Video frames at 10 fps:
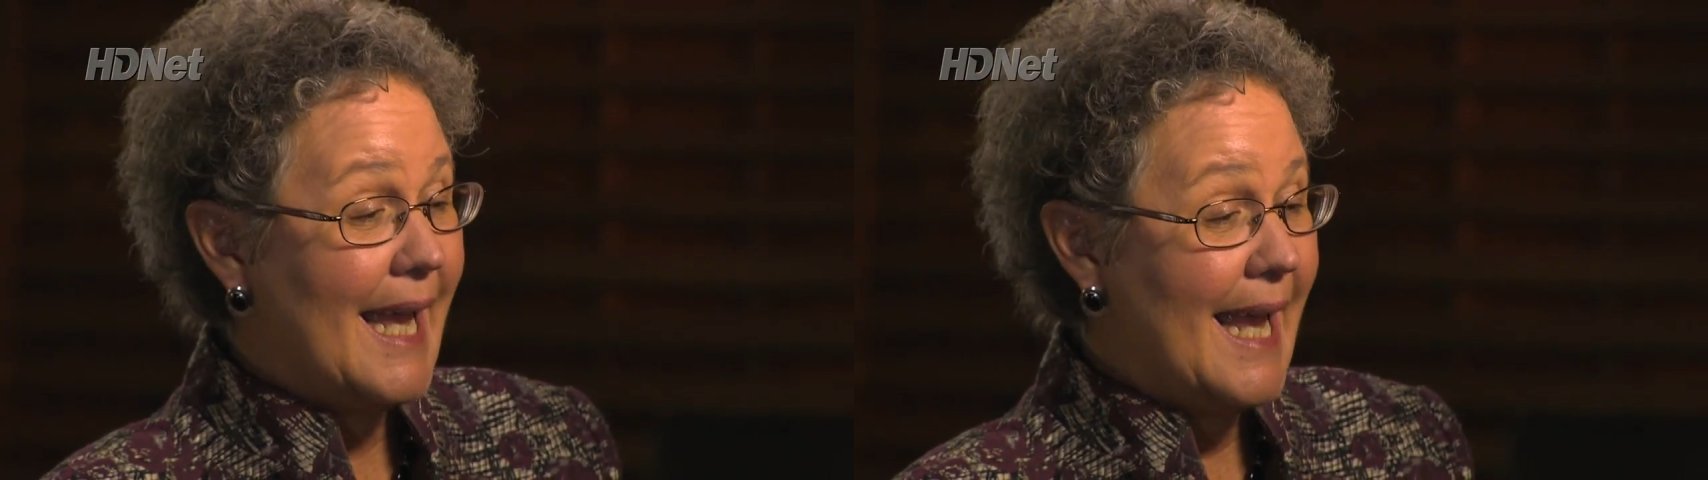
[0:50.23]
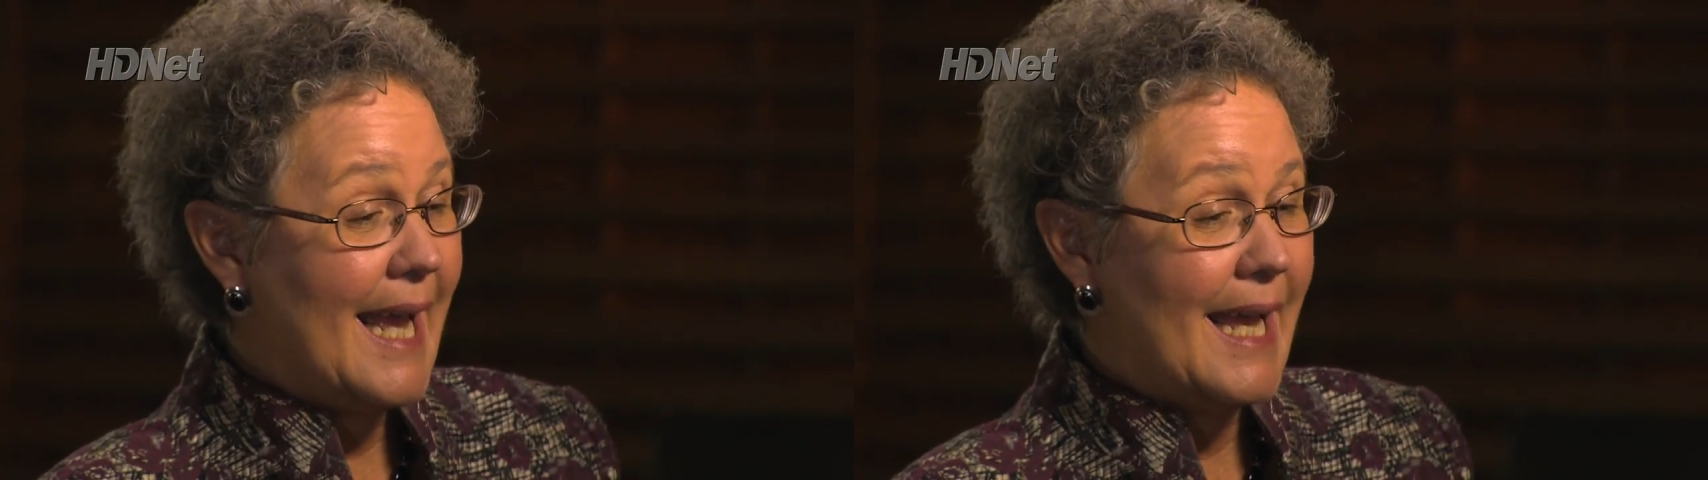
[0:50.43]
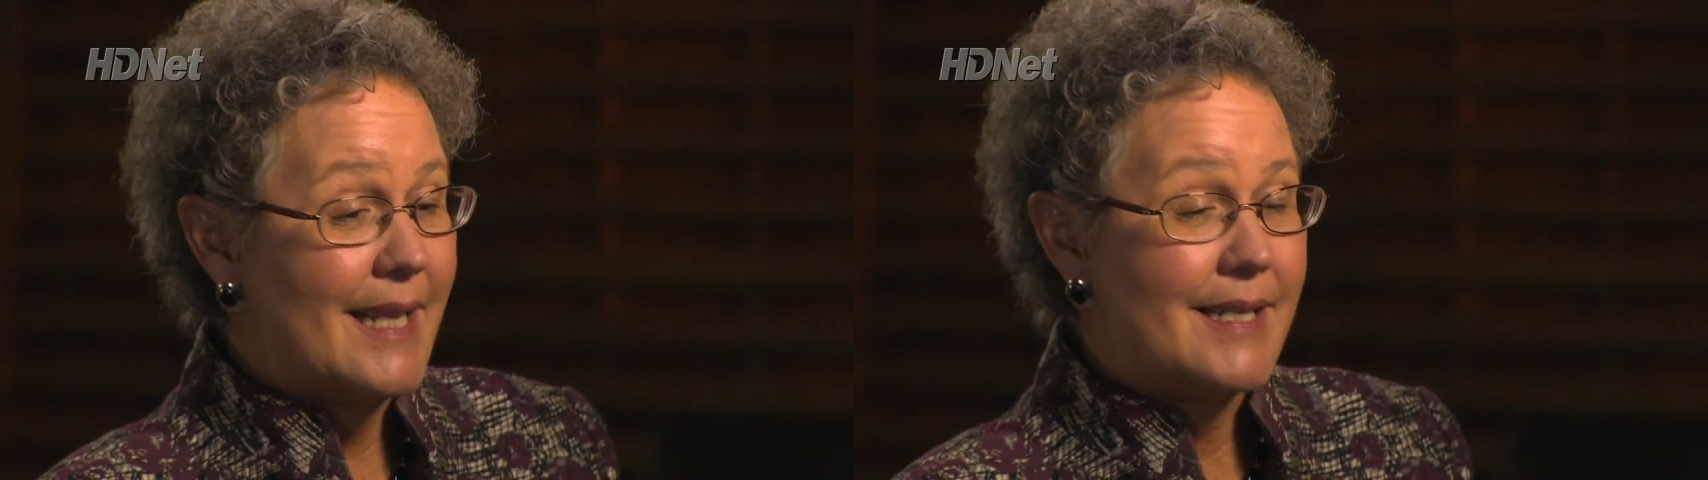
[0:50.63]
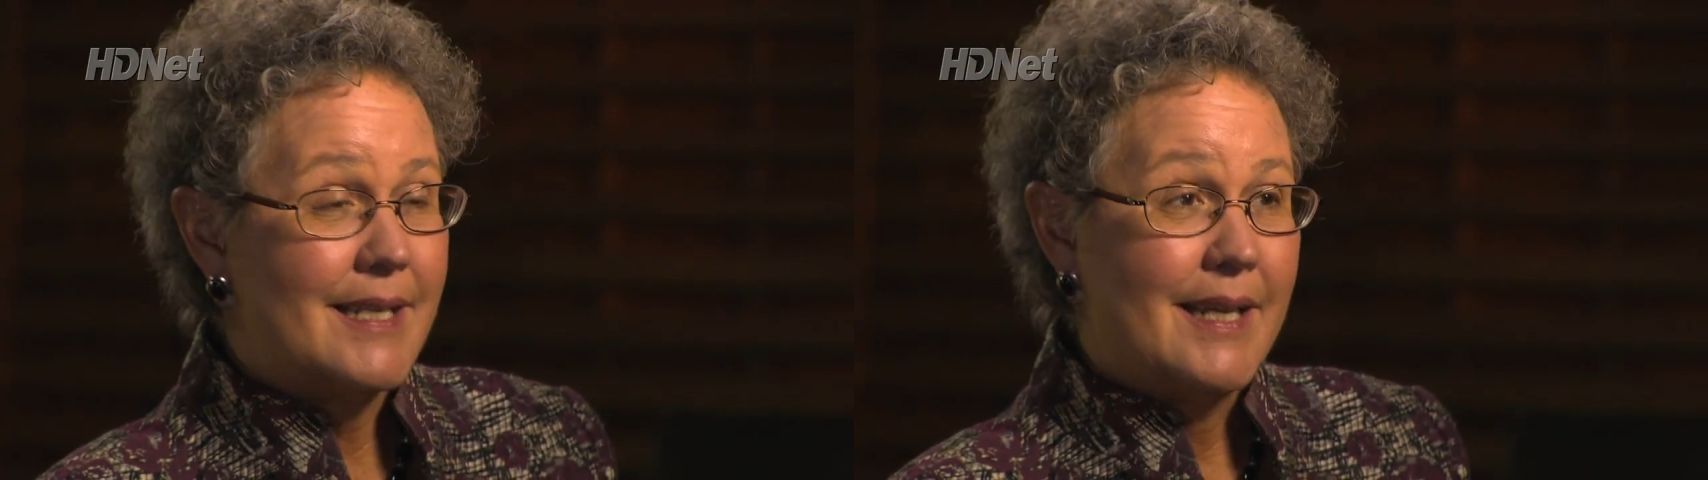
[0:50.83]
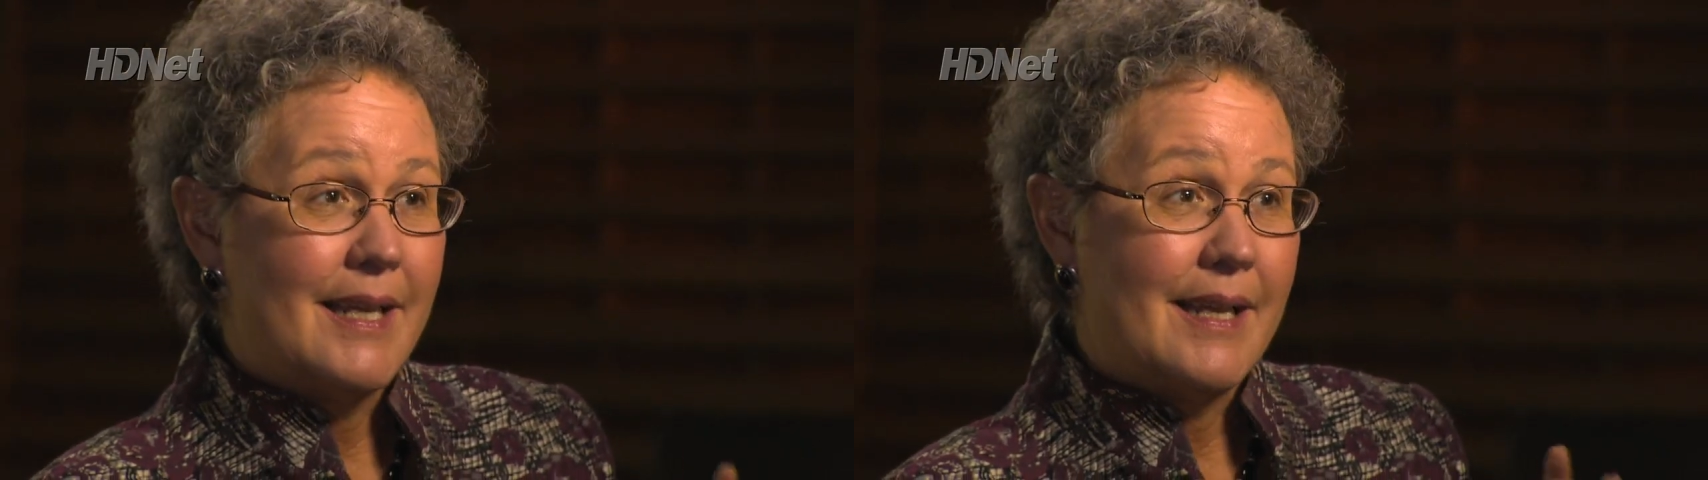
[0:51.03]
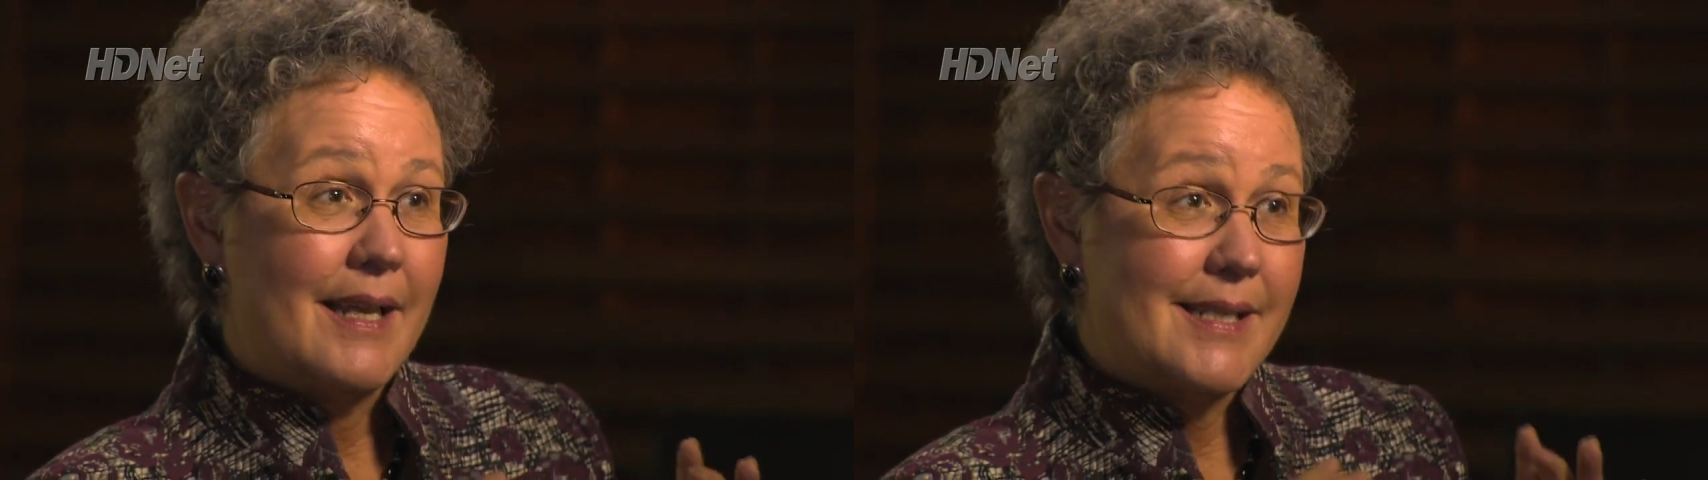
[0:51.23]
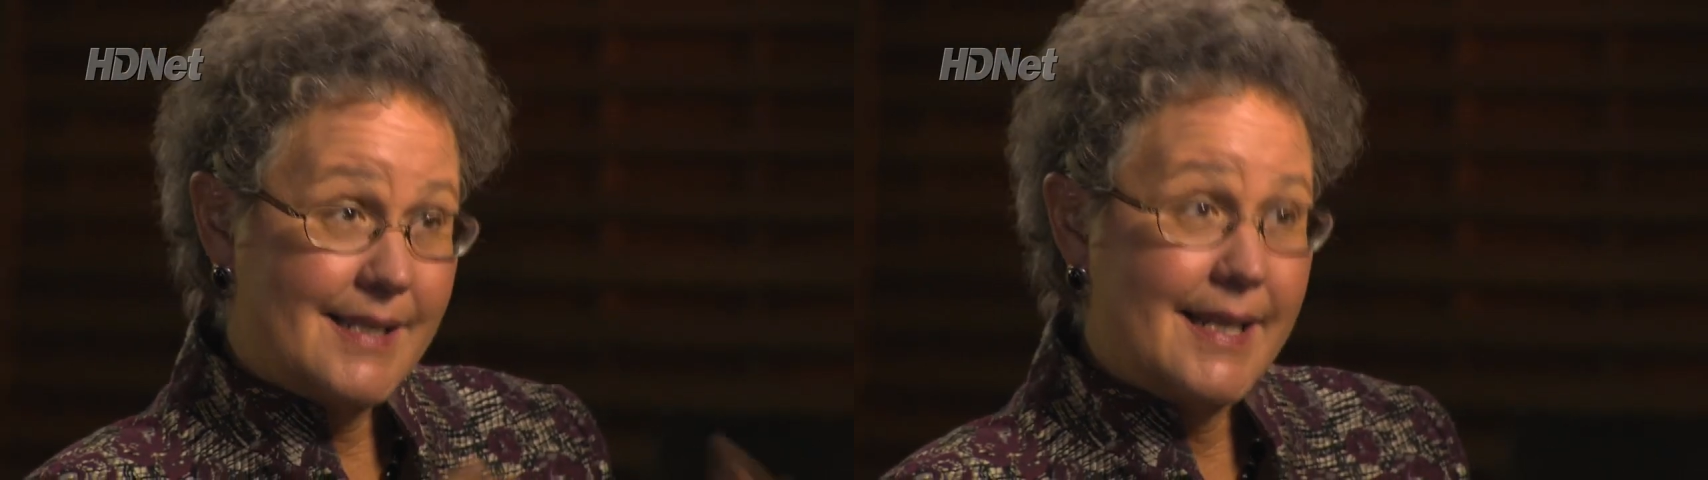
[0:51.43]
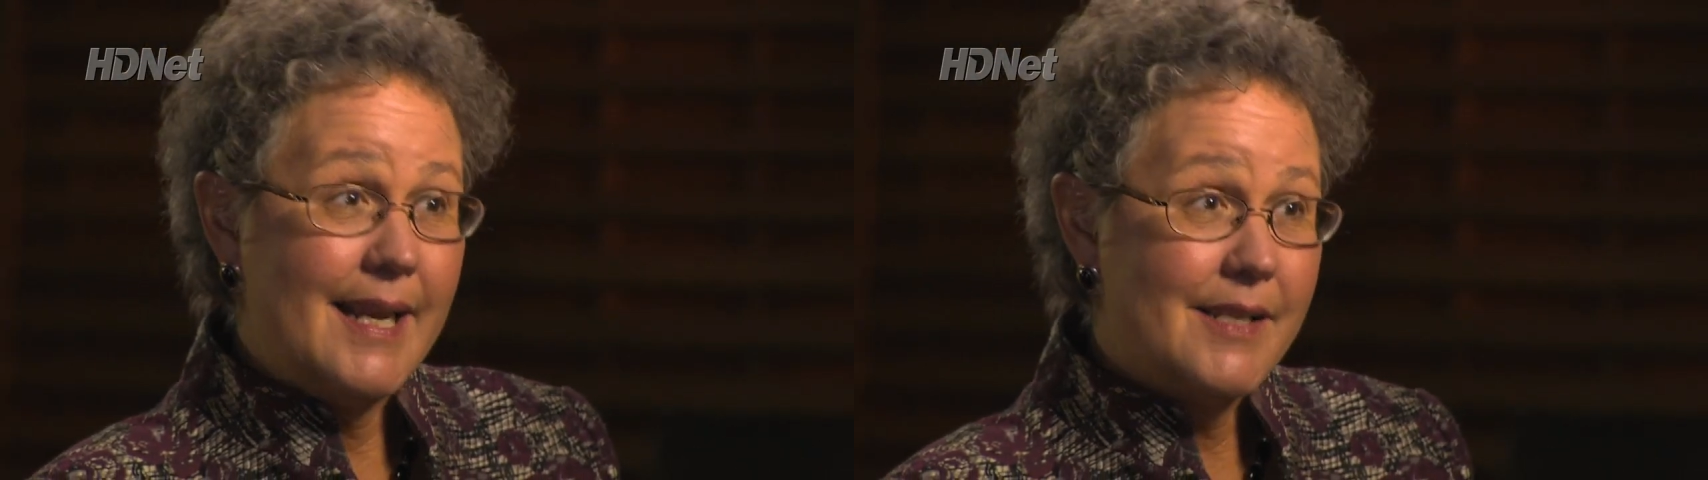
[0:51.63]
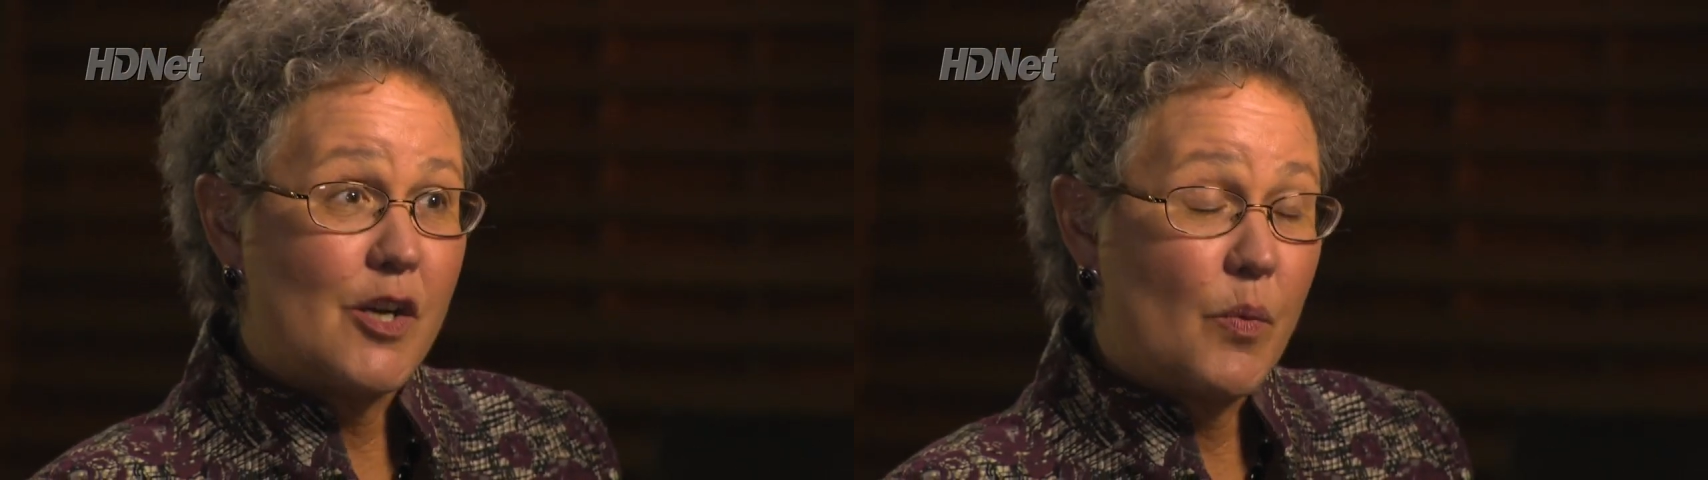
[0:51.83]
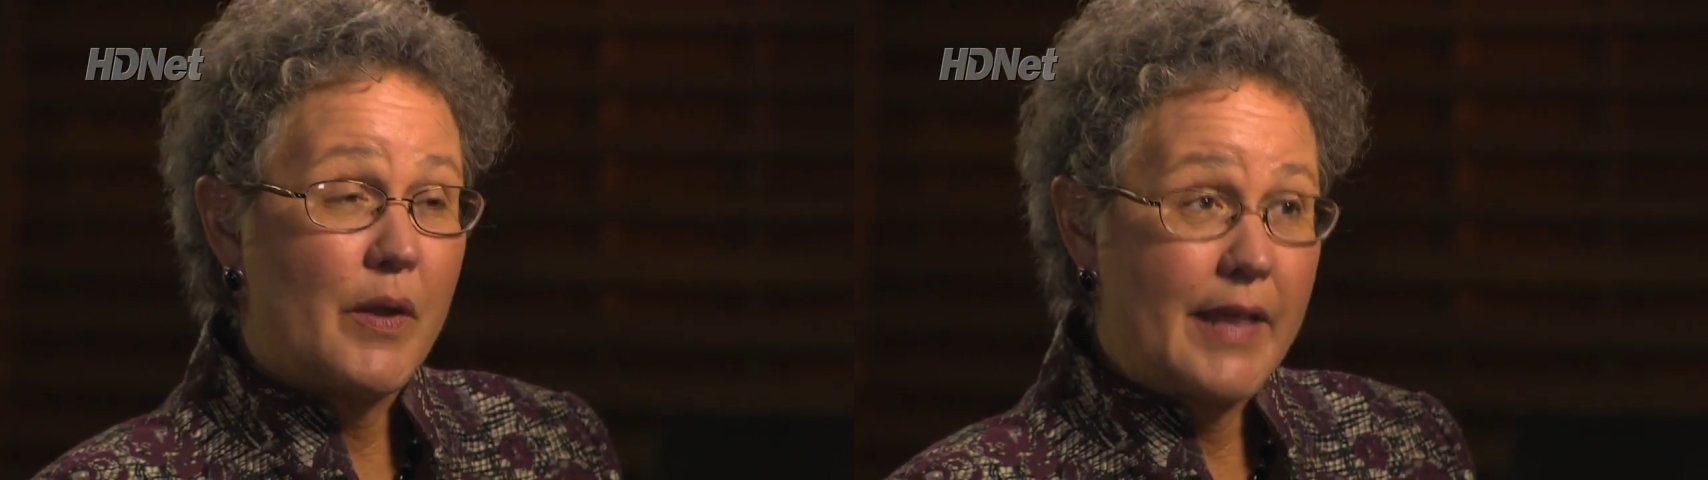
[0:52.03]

And states are where